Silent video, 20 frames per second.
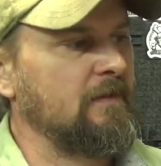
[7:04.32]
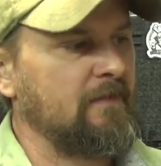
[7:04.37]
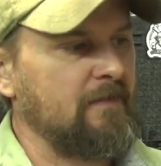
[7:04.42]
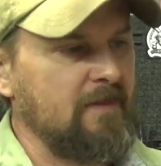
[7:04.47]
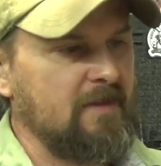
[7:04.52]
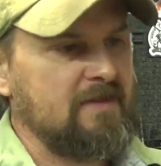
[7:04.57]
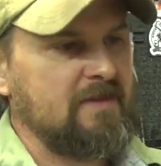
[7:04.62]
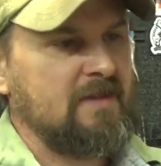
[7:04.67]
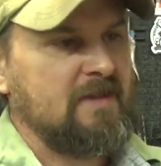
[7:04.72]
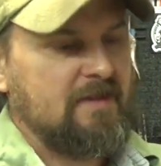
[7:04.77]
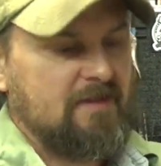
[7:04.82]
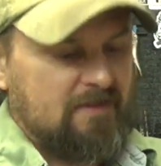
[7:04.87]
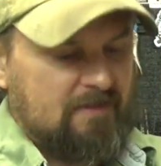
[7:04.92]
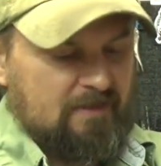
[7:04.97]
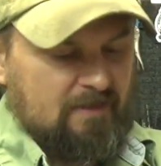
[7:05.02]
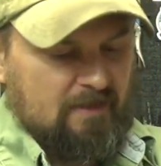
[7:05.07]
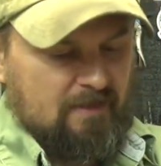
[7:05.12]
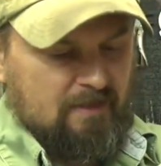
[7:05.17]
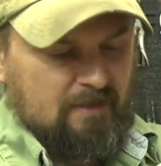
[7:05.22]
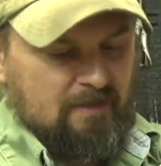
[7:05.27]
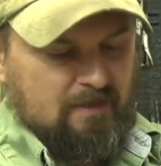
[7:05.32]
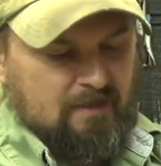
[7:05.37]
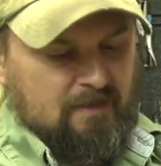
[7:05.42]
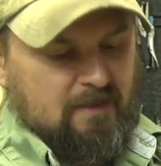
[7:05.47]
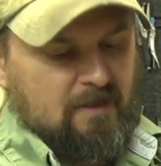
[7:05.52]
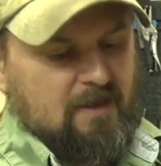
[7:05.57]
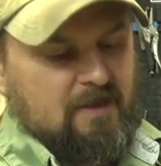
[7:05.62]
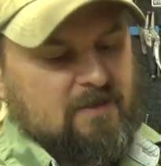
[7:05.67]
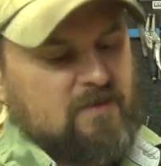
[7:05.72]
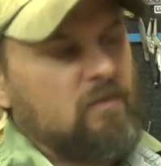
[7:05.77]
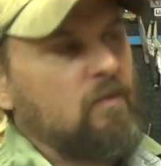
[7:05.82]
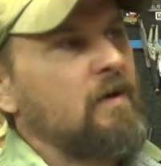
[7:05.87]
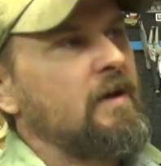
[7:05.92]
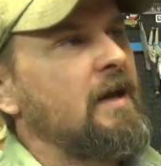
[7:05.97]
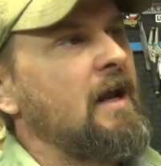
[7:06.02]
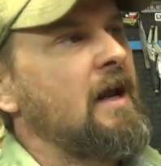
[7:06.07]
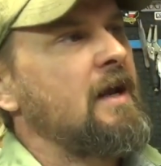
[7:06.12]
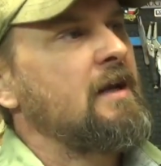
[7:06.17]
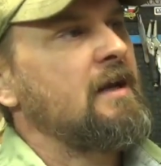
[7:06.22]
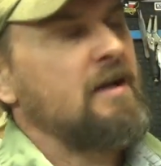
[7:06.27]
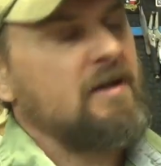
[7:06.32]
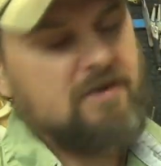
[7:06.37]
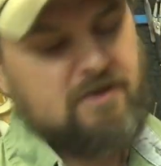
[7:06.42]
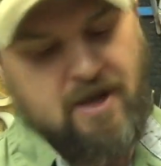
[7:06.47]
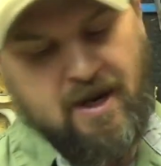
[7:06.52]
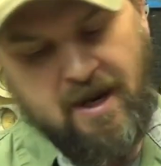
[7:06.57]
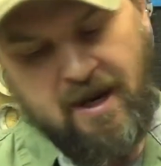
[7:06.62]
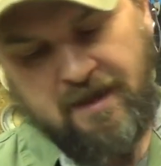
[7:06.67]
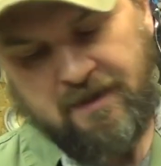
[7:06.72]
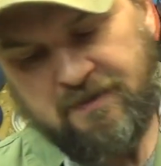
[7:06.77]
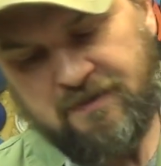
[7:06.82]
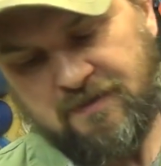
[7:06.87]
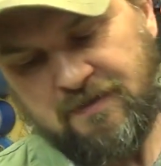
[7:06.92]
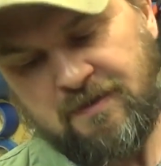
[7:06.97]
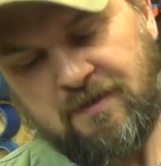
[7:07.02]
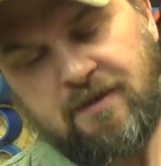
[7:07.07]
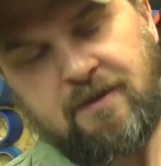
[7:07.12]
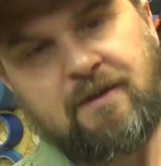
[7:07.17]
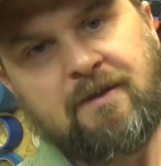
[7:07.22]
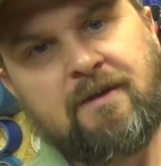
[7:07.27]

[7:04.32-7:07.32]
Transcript: This is a 28-inch axe